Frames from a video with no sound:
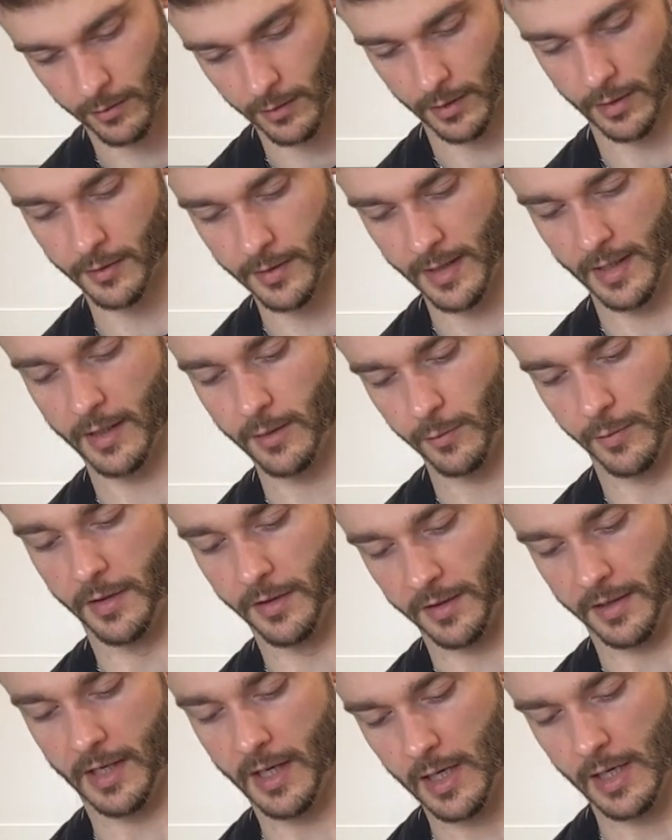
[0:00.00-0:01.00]
go down
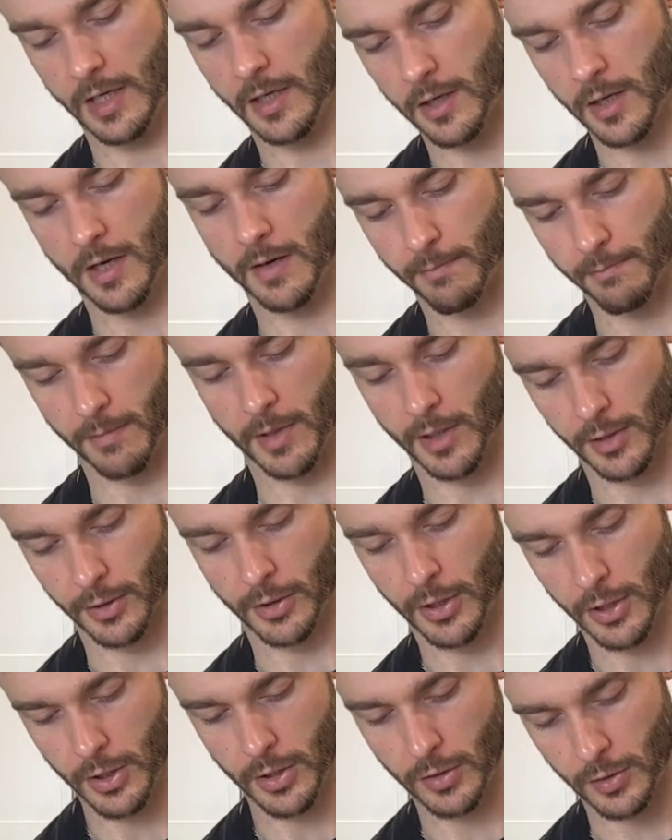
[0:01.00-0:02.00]
with can number
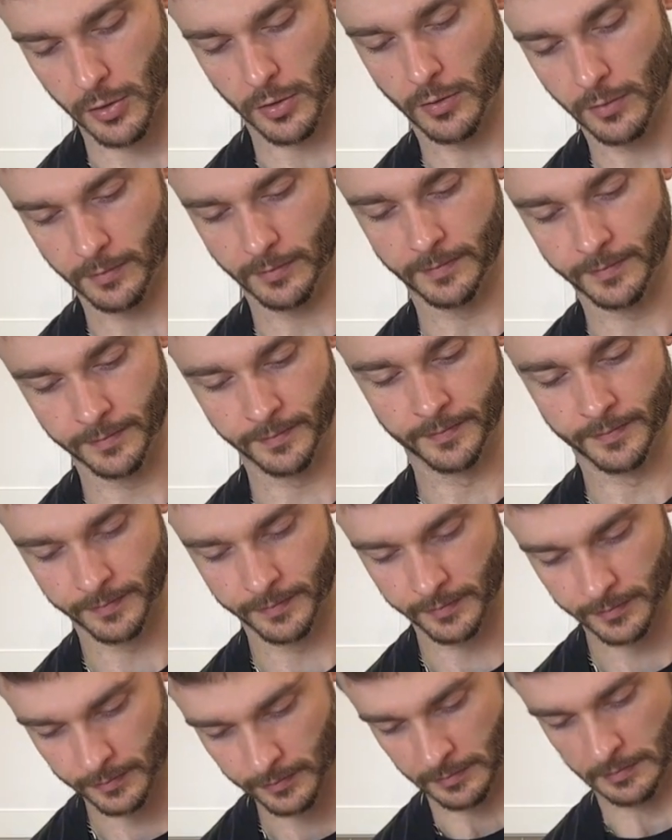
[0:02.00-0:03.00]
2,
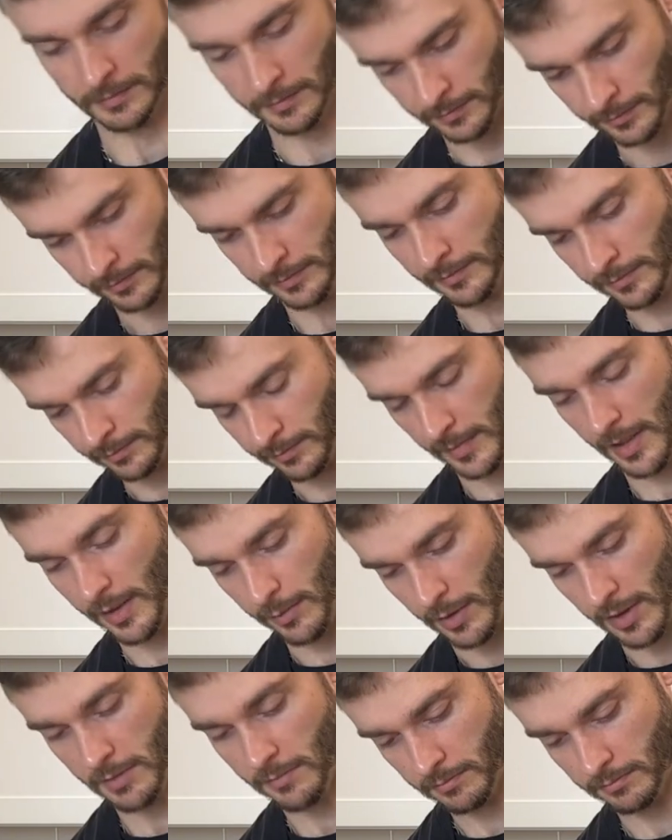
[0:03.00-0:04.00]
maybe.